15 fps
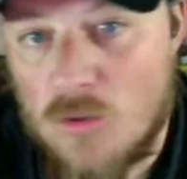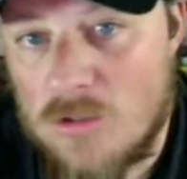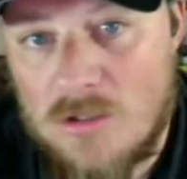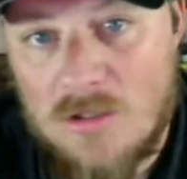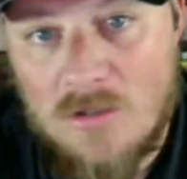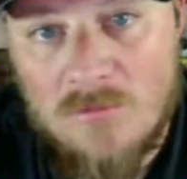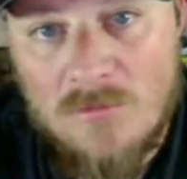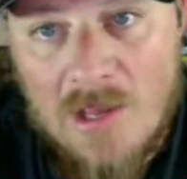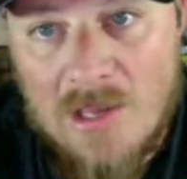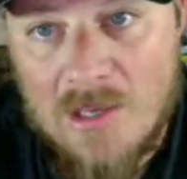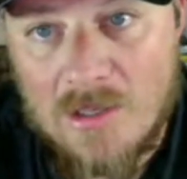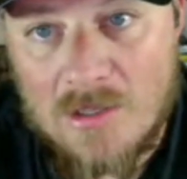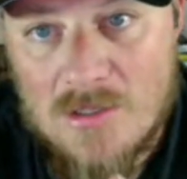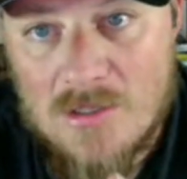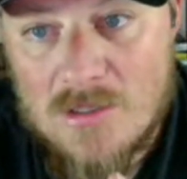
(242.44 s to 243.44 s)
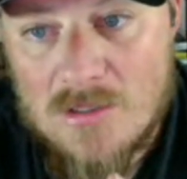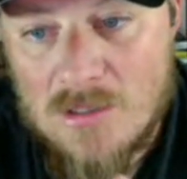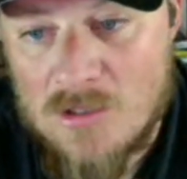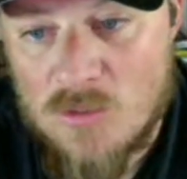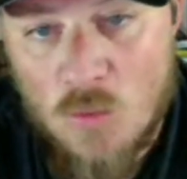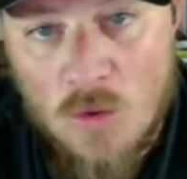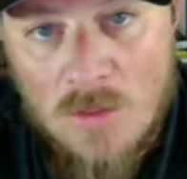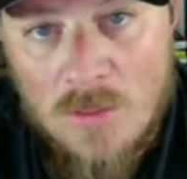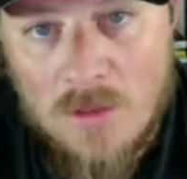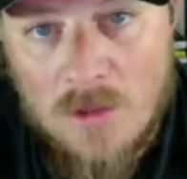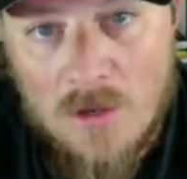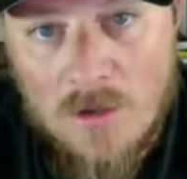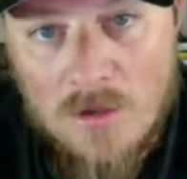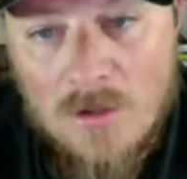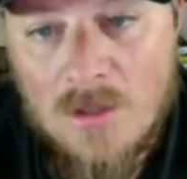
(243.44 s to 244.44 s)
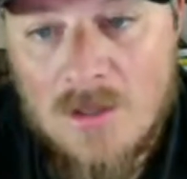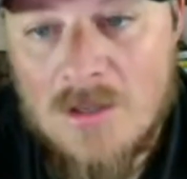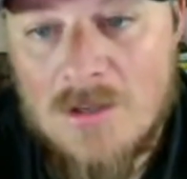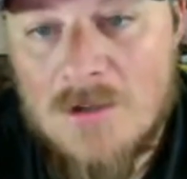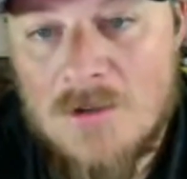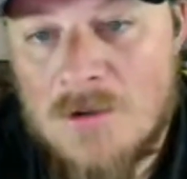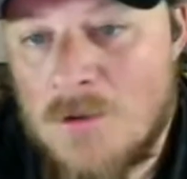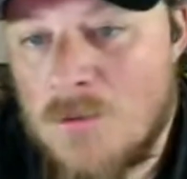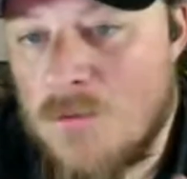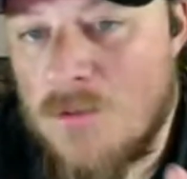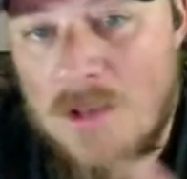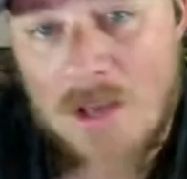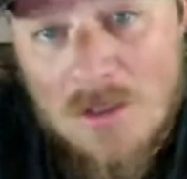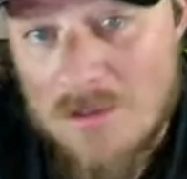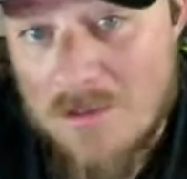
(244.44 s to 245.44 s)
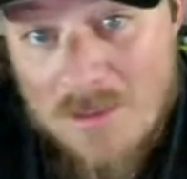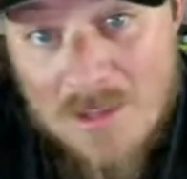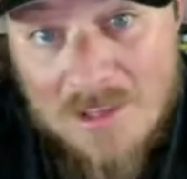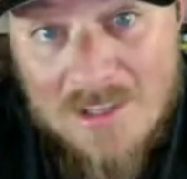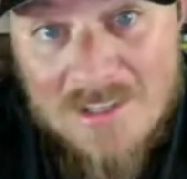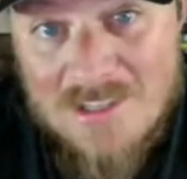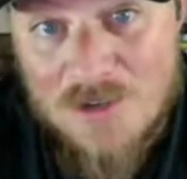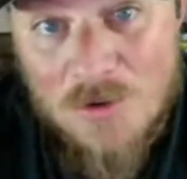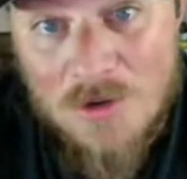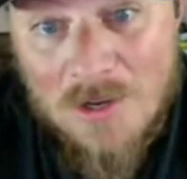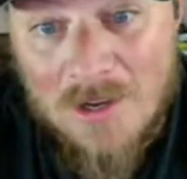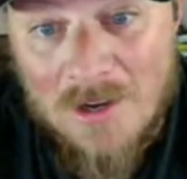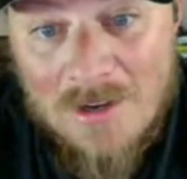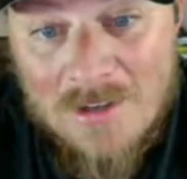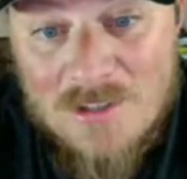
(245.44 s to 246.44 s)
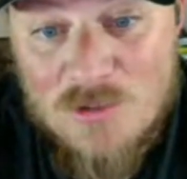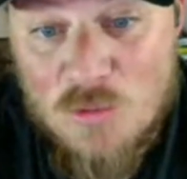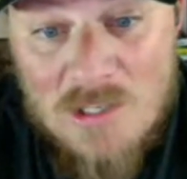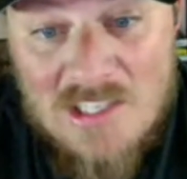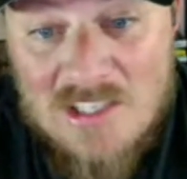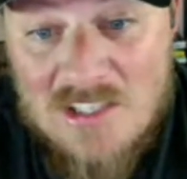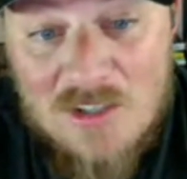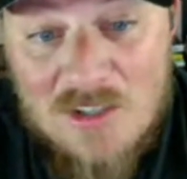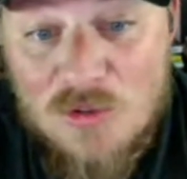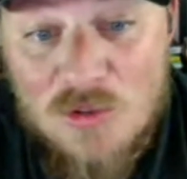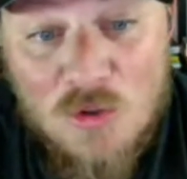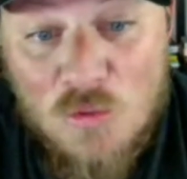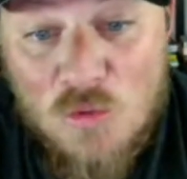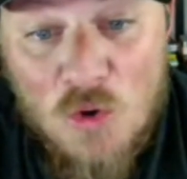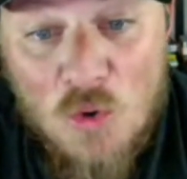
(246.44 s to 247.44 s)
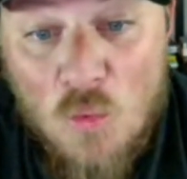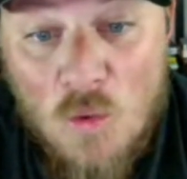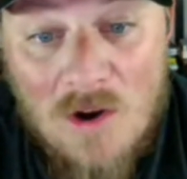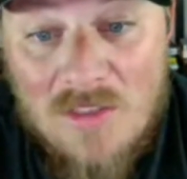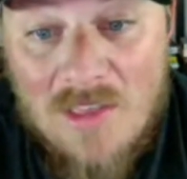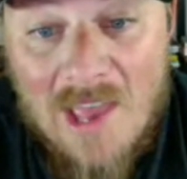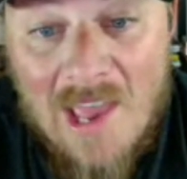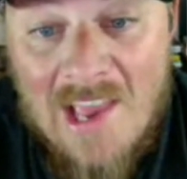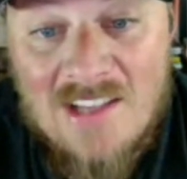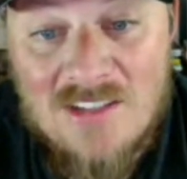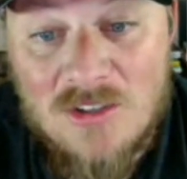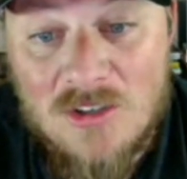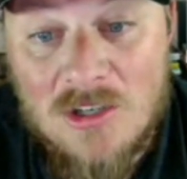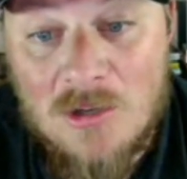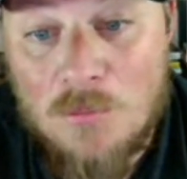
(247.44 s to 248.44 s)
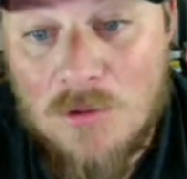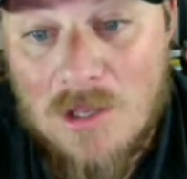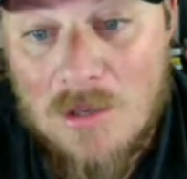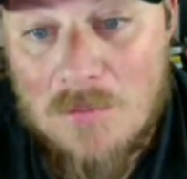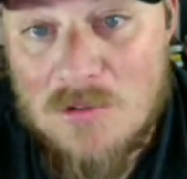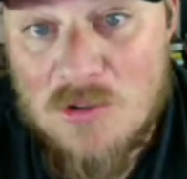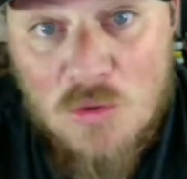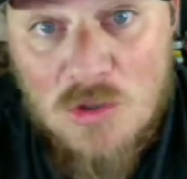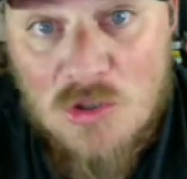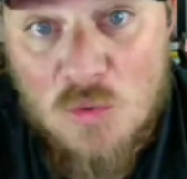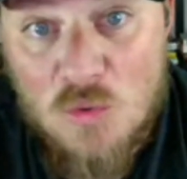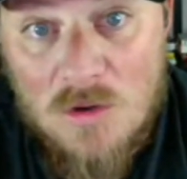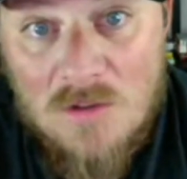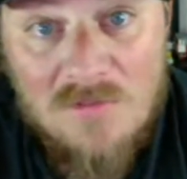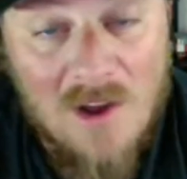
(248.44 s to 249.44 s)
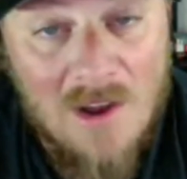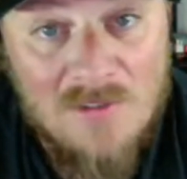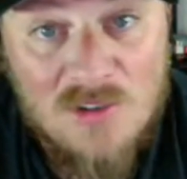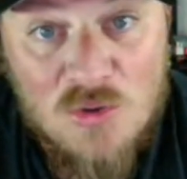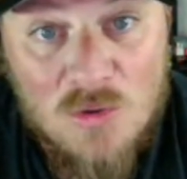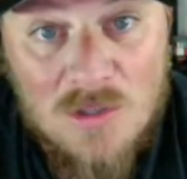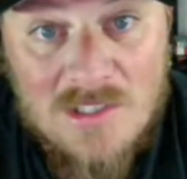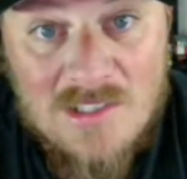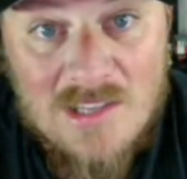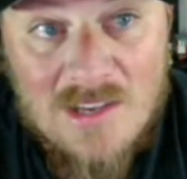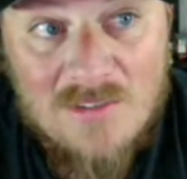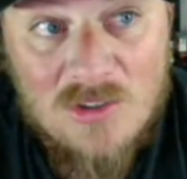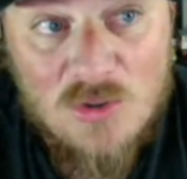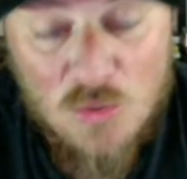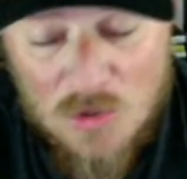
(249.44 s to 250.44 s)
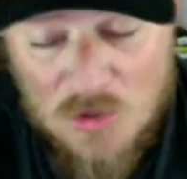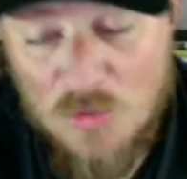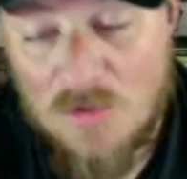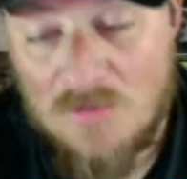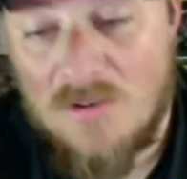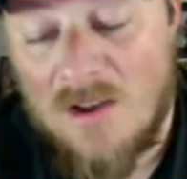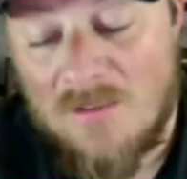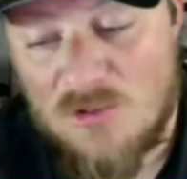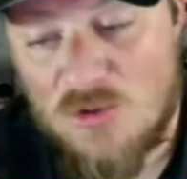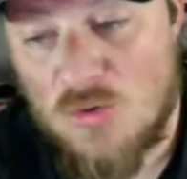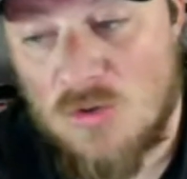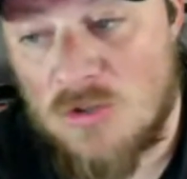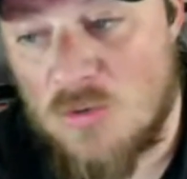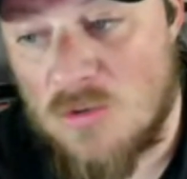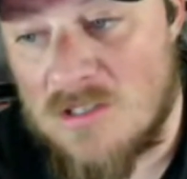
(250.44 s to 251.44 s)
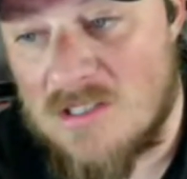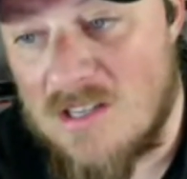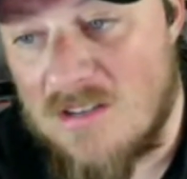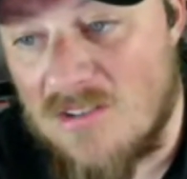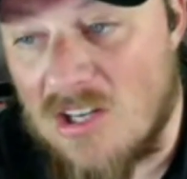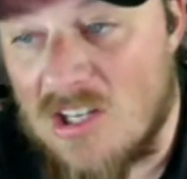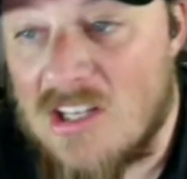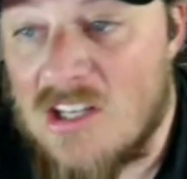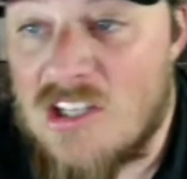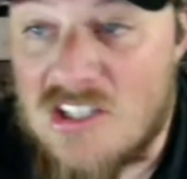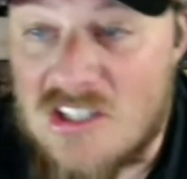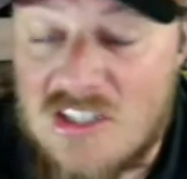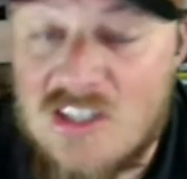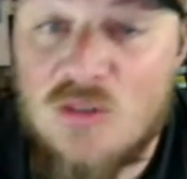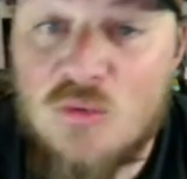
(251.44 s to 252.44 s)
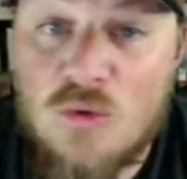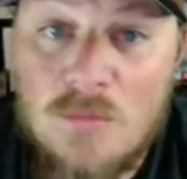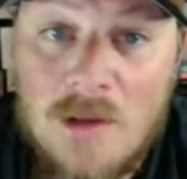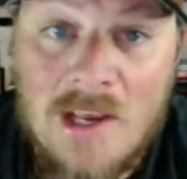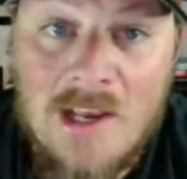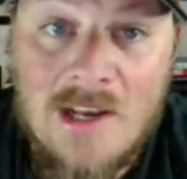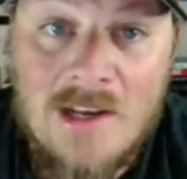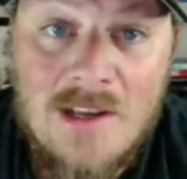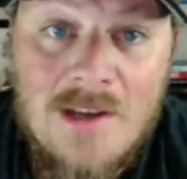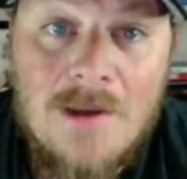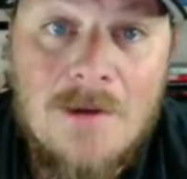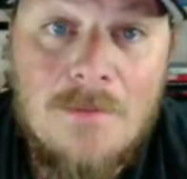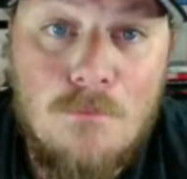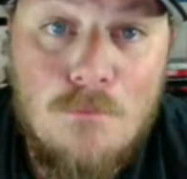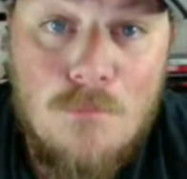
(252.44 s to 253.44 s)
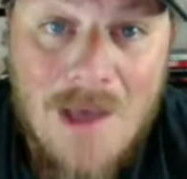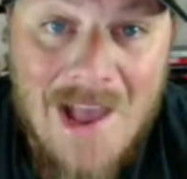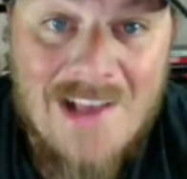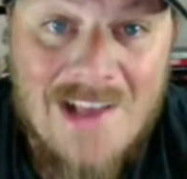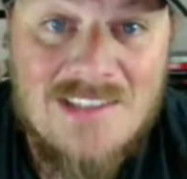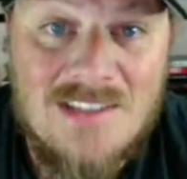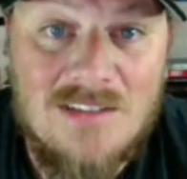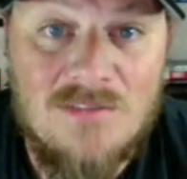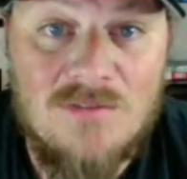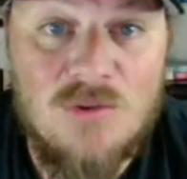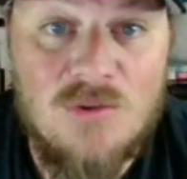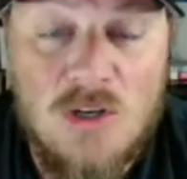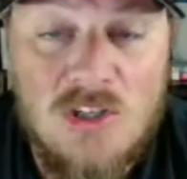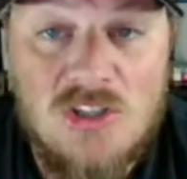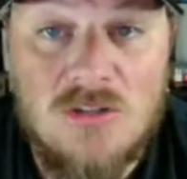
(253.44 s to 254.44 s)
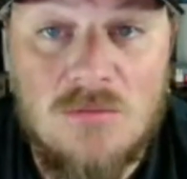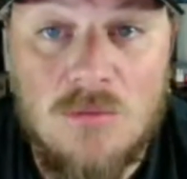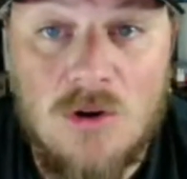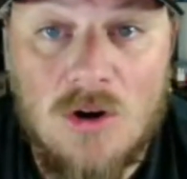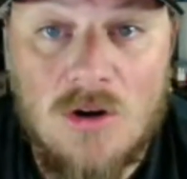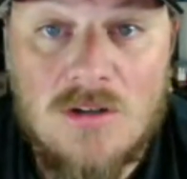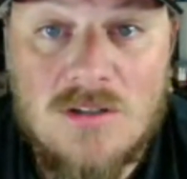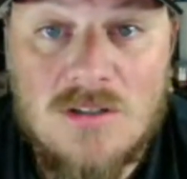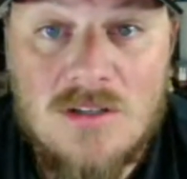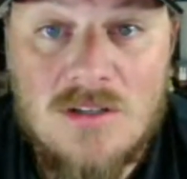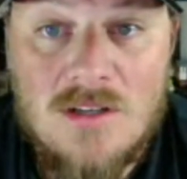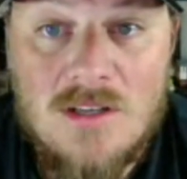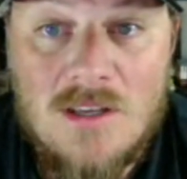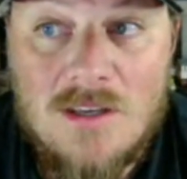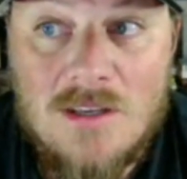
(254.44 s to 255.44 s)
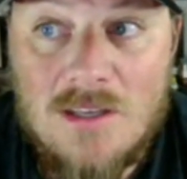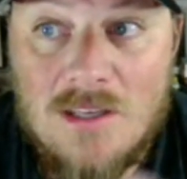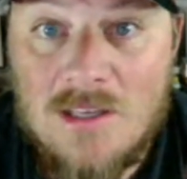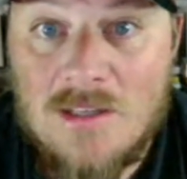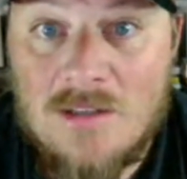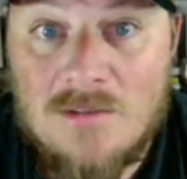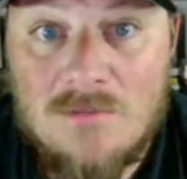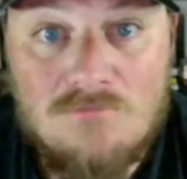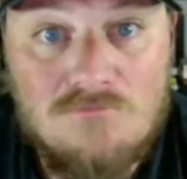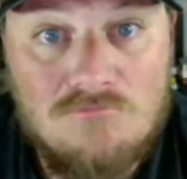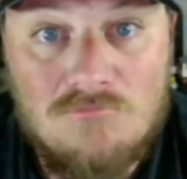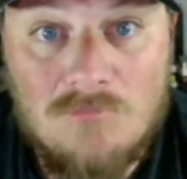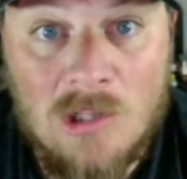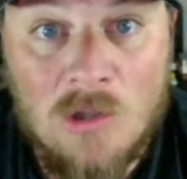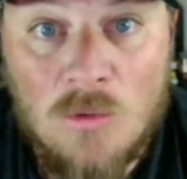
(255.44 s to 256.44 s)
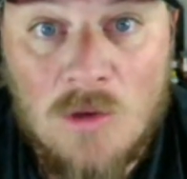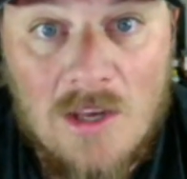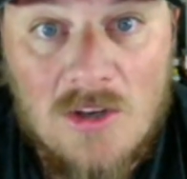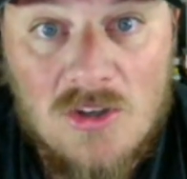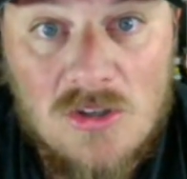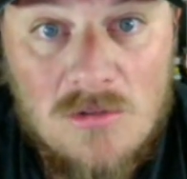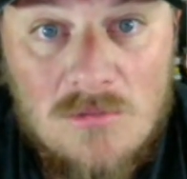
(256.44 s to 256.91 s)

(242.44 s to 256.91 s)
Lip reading: and Vegas is one thing. The other thing that's going on is we still don't know where the A's are going to play between 25 and 27. 2025 and 2027 still remain massive question marks in location